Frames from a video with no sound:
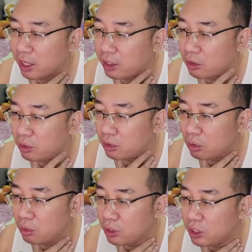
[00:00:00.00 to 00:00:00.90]
I could
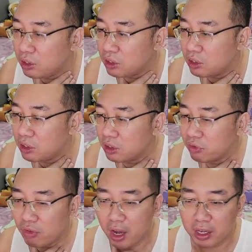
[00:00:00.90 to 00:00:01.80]
only
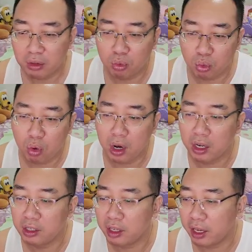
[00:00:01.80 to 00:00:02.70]
find
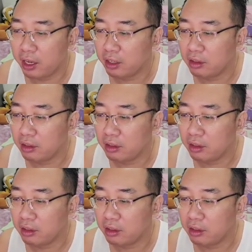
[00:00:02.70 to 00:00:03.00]
one at